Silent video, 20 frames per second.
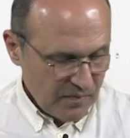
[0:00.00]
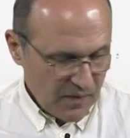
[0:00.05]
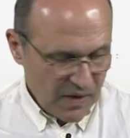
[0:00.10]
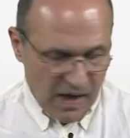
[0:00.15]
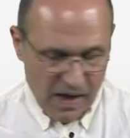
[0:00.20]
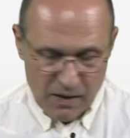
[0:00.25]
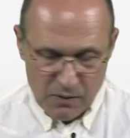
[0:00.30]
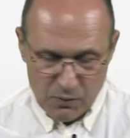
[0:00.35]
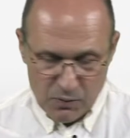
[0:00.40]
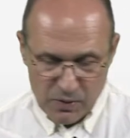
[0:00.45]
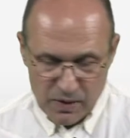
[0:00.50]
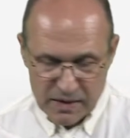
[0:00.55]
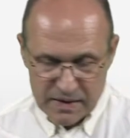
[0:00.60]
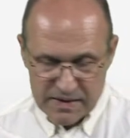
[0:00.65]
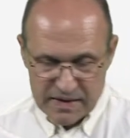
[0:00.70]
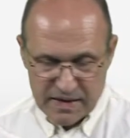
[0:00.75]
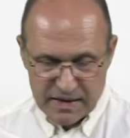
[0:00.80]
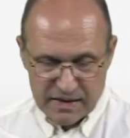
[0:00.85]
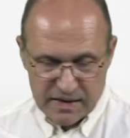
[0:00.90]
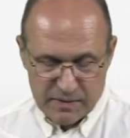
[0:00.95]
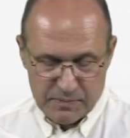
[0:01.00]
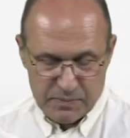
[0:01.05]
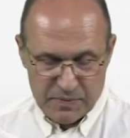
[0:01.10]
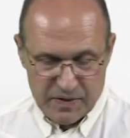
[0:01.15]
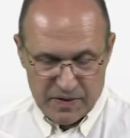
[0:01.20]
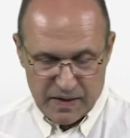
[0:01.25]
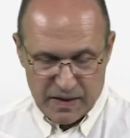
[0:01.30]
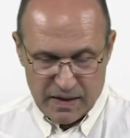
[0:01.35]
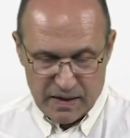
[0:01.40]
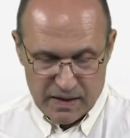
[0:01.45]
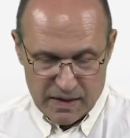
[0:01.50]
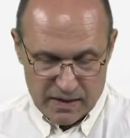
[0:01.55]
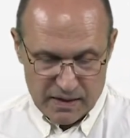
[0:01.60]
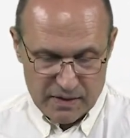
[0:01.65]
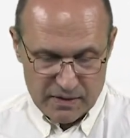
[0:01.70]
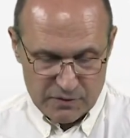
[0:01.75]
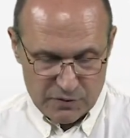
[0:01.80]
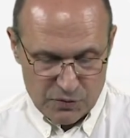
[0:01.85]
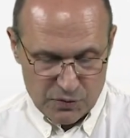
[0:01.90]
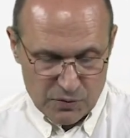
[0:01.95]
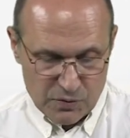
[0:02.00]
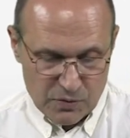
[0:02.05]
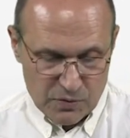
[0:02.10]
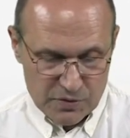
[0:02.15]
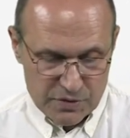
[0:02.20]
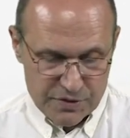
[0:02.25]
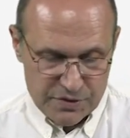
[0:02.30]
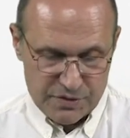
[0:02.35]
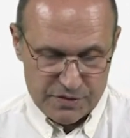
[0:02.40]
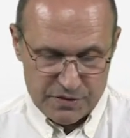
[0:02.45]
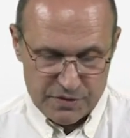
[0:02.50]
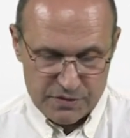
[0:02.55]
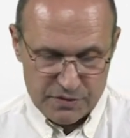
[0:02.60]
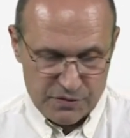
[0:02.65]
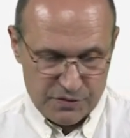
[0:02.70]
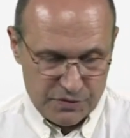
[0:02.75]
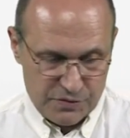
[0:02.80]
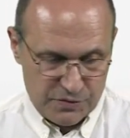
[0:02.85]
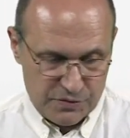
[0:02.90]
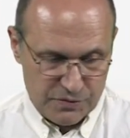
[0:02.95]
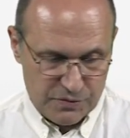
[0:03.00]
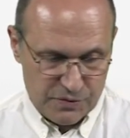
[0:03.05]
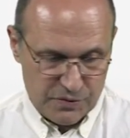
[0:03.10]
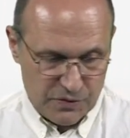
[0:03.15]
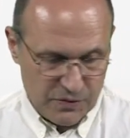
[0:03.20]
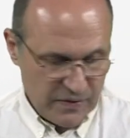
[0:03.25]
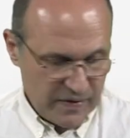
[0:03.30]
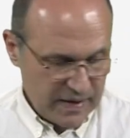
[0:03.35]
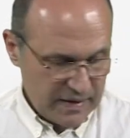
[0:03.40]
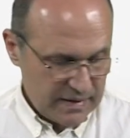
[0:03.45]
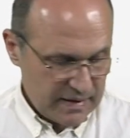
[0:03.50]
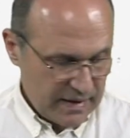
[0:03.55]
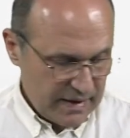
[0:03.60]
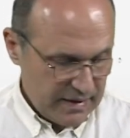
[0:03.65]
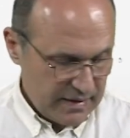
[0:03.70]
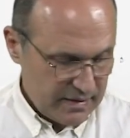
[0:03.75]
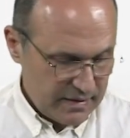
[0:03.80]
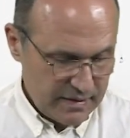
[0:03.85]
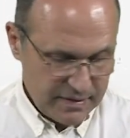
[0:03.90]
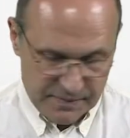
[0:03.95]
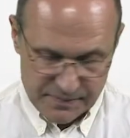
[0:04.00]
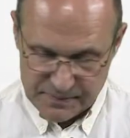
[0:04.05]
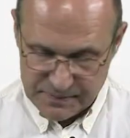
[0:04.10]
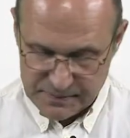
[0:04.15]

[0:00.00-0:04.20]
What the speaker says: I will set up the tools to do that later.